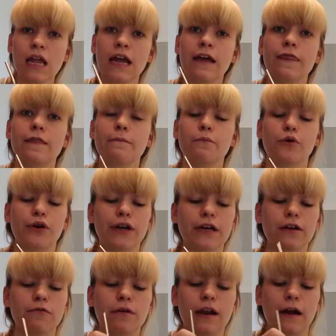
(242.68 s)
in the
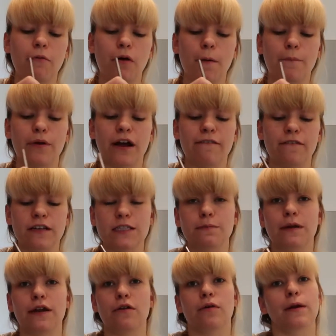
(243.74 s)
morning when I want breakfast,
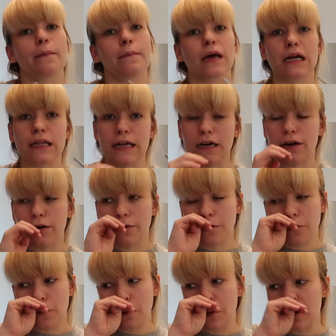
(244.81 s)
but I don't want to make like a
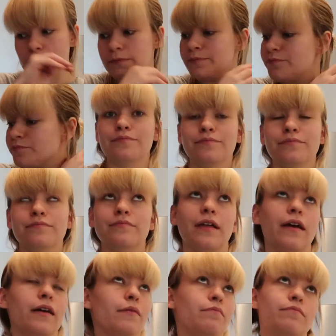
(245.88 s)
whole
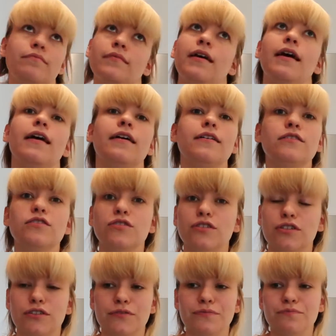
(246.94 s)
like eggs
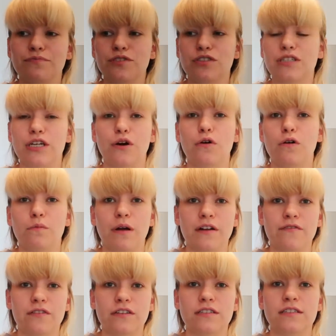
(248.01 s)
or just like a whole
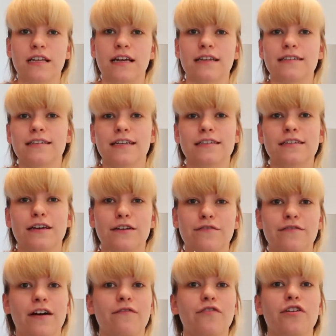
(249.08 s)
breakfast that takes a lot of
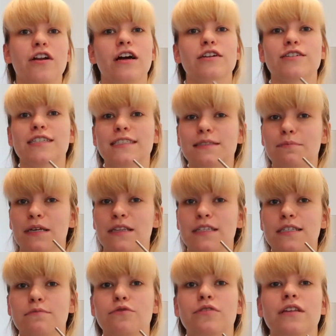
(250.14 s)
effort. I just make
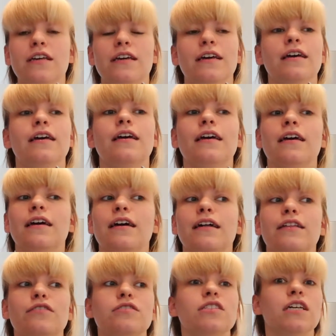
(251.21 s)
this smoothie.
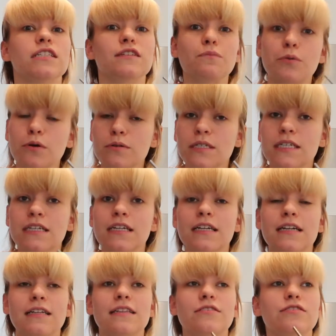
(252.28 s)
There's tons of protein in
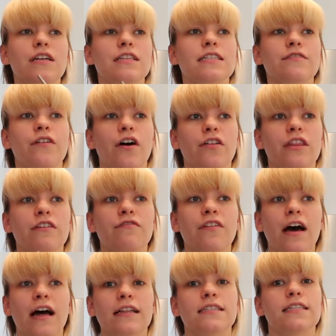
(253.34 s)
it, there's tons of healthy
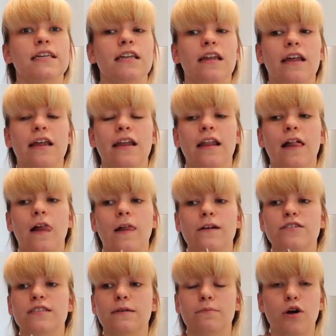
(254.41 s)
fats in it,
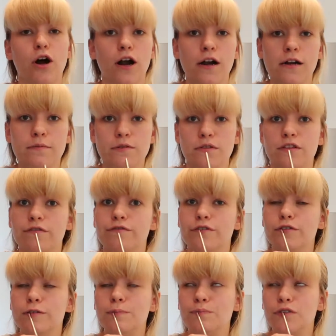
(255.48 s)
there's some carbs with the
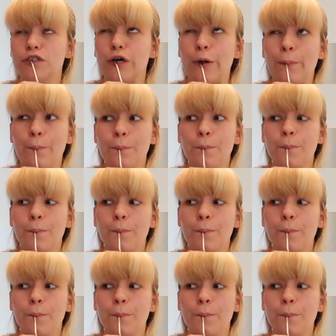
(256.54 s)
fruit, so